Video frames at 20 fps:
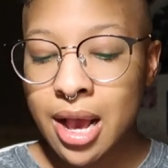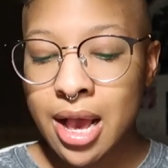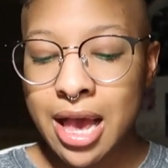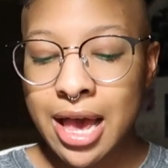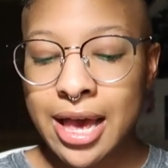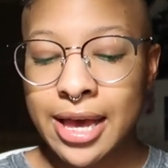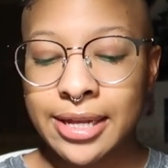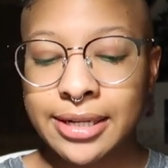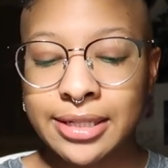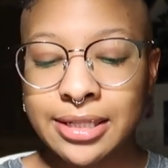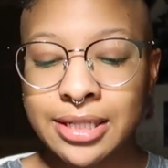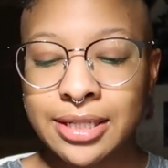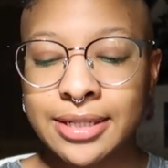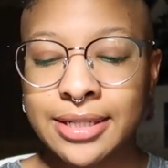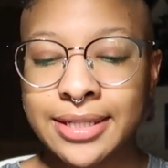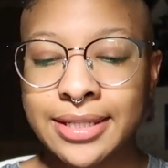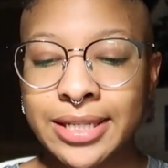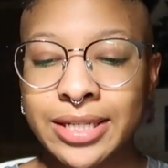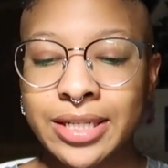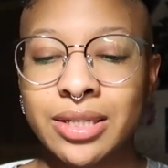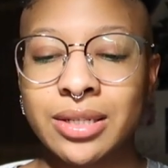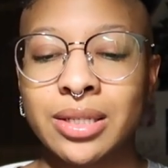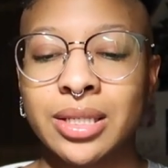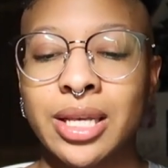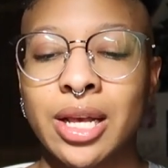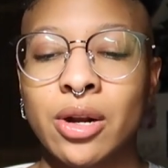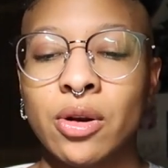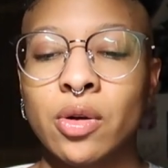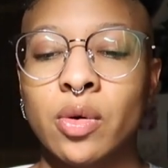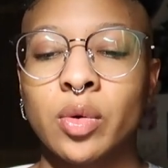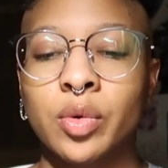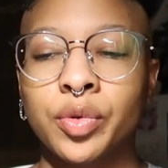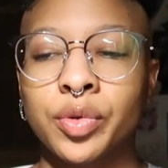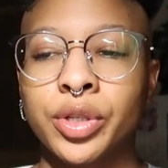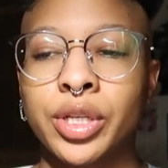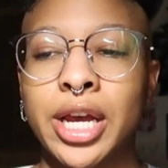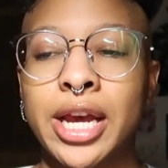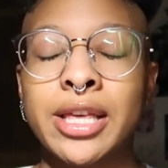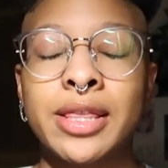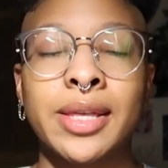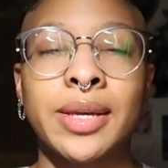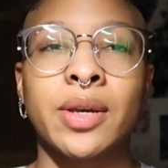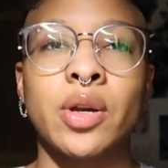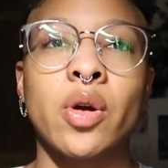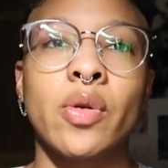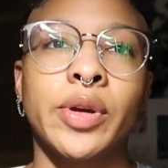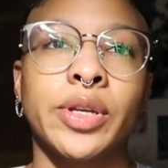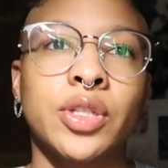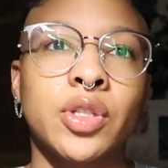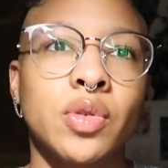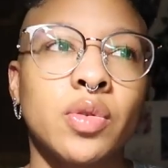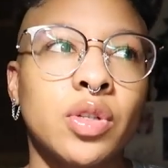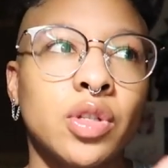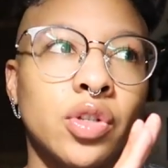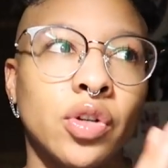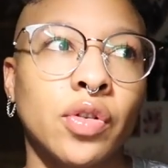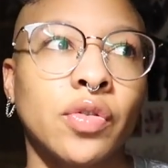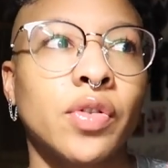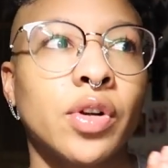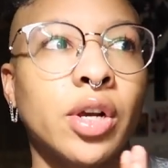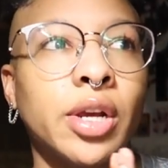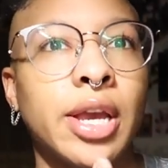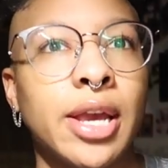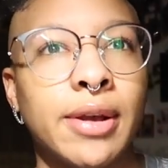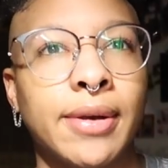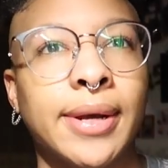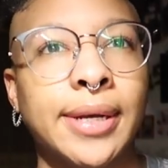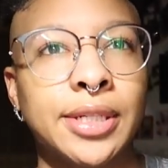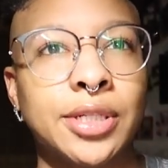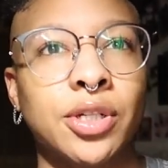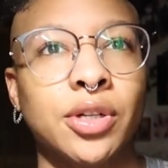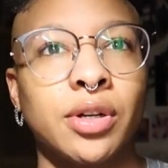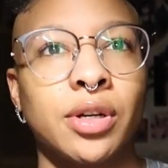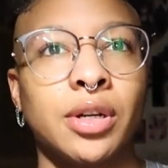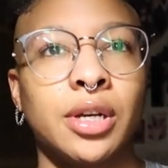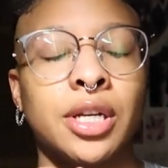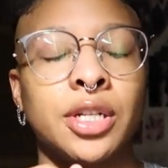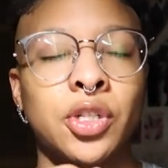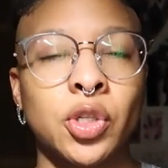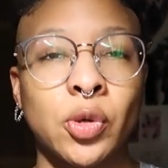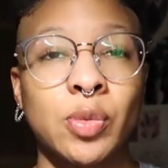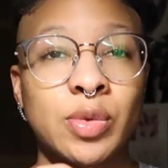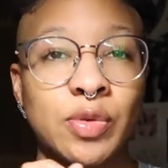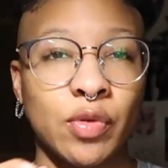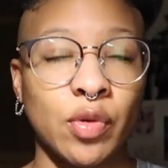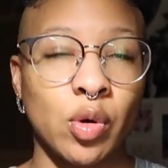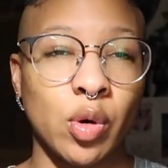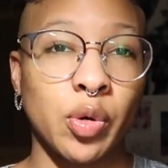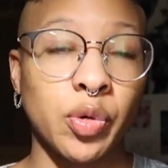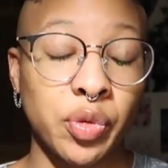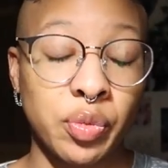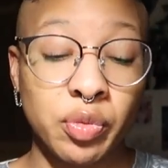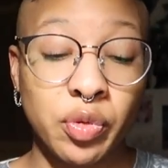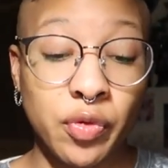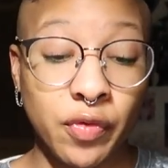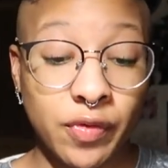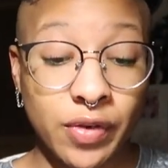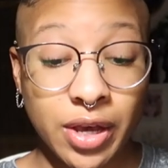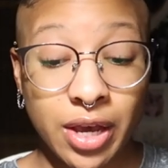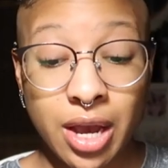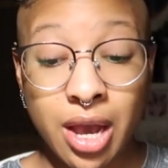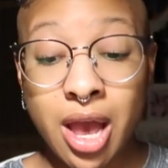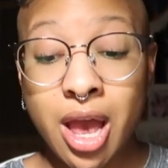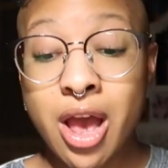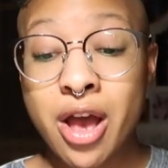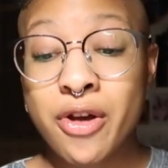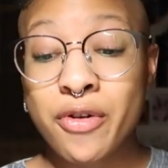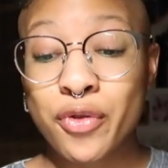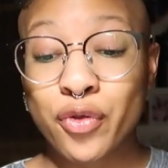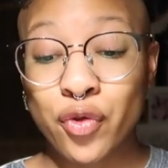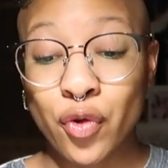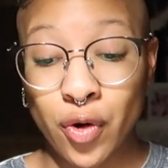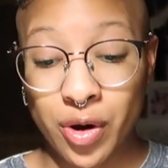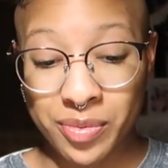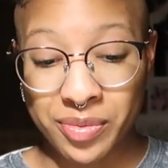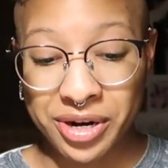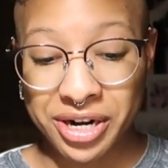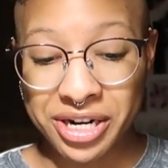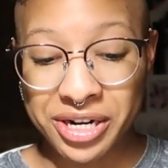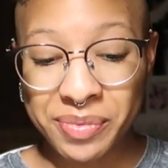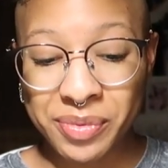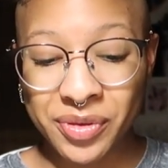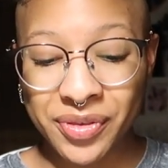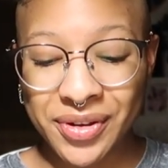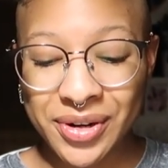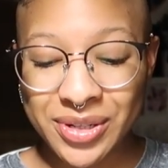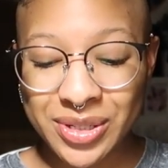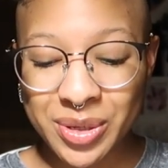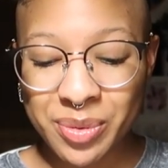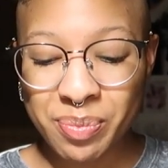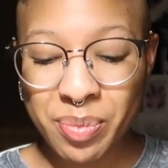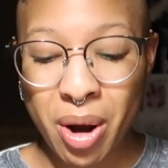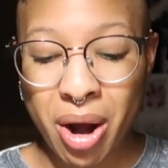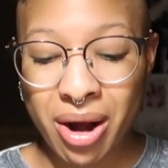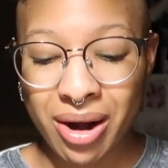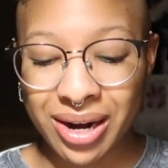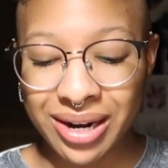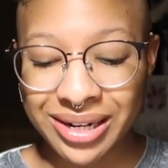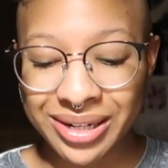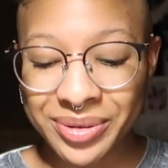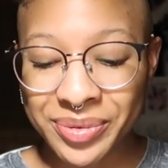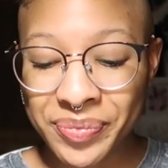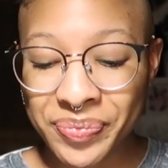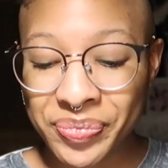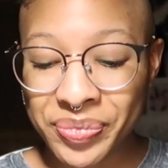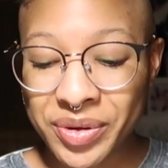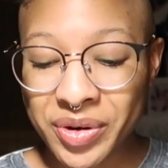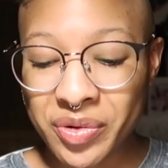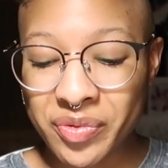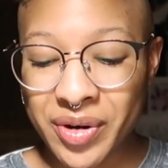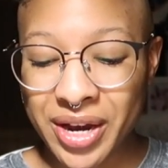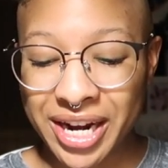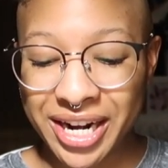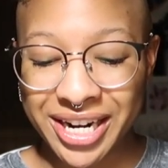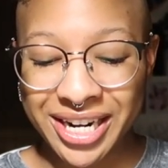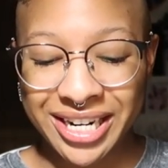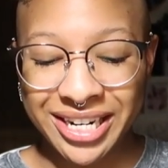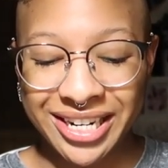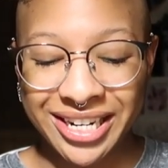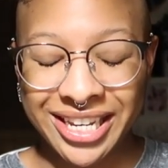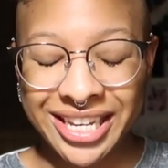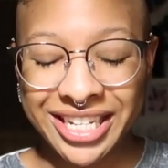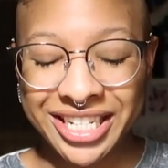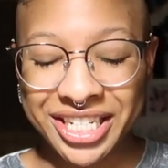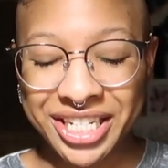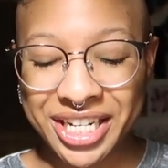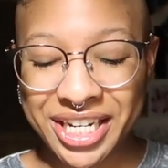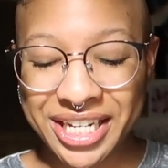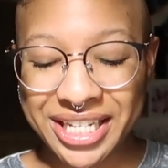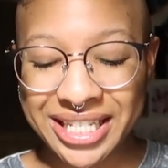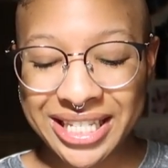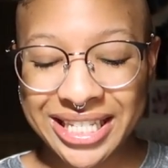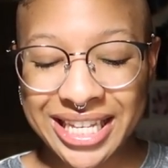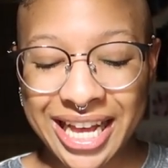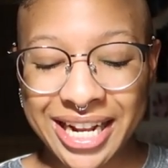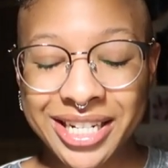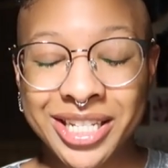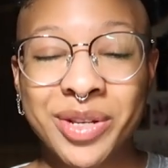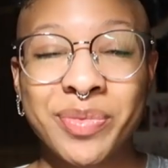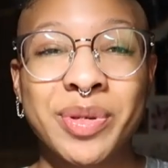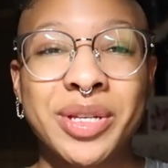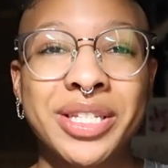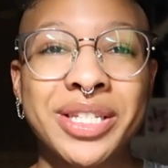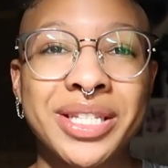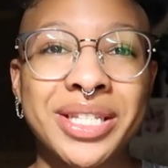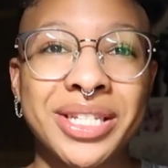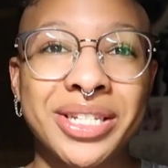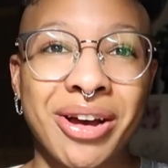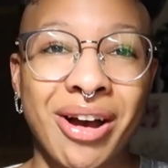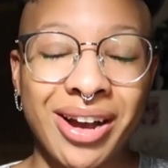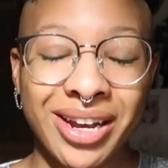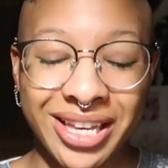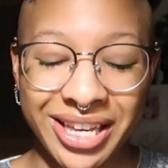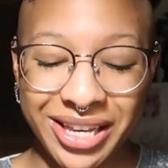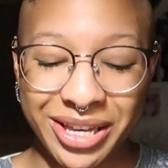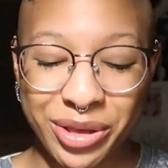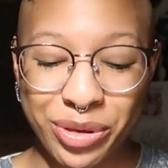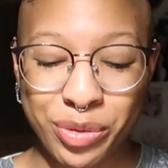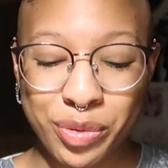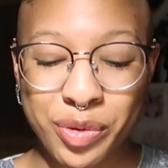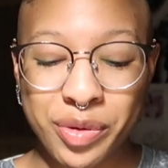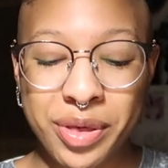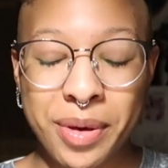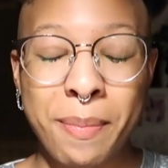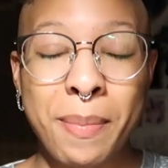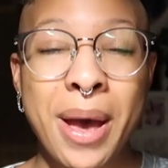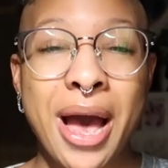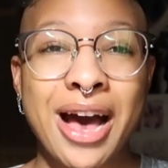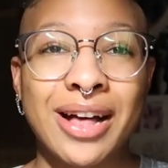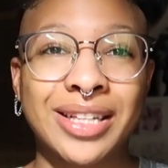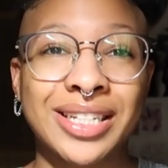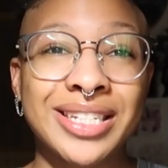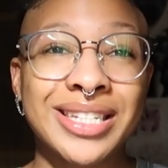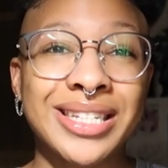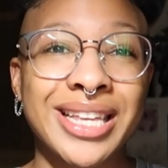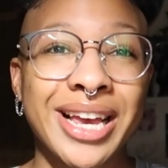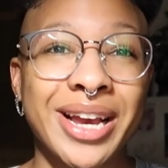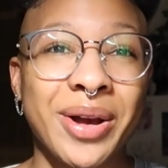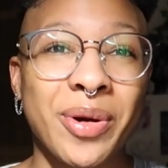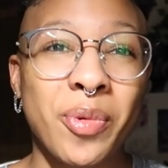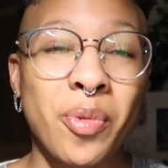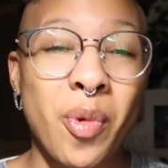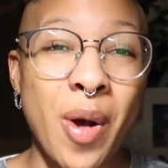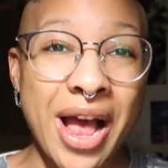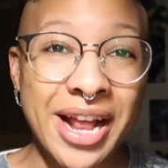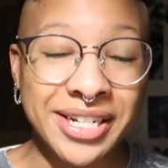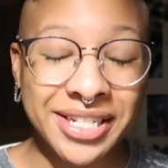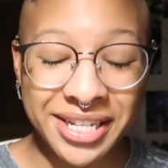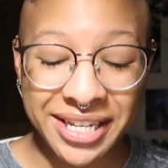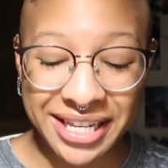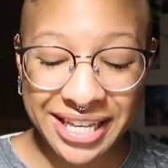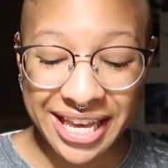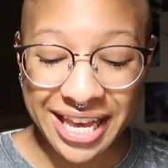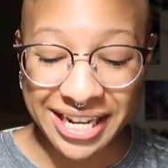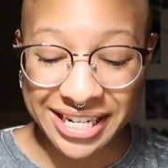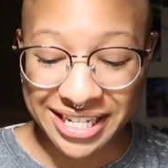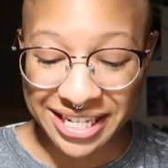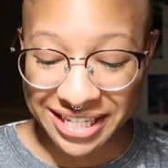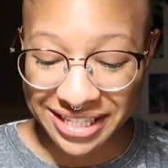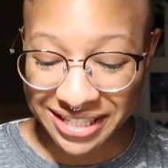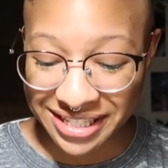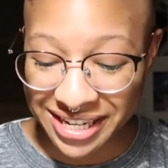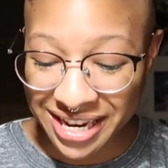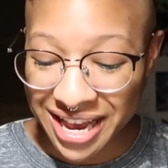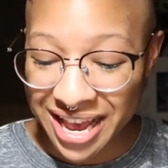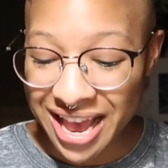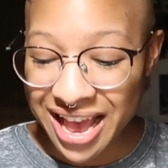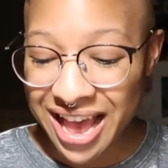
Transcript: and decisions that are only, I think, going to serve her character in terms of growth moving forward, but there's a part where she is said to be stalking through the palace like a wet kitten.